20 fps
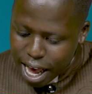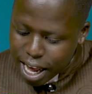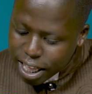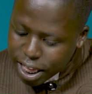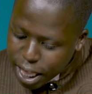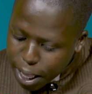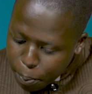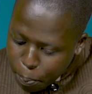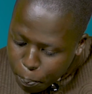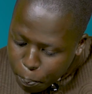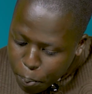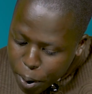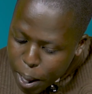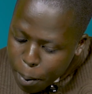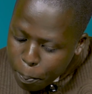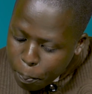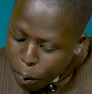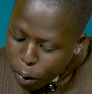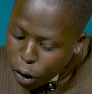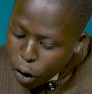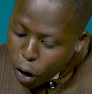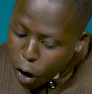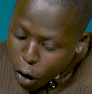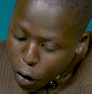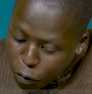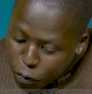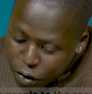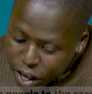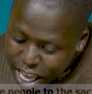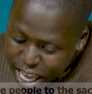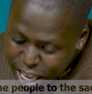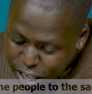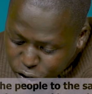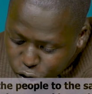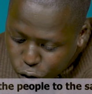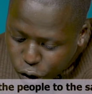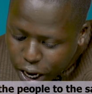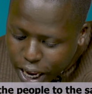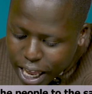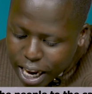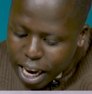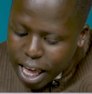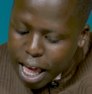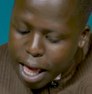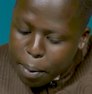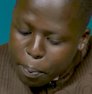And the people of Israel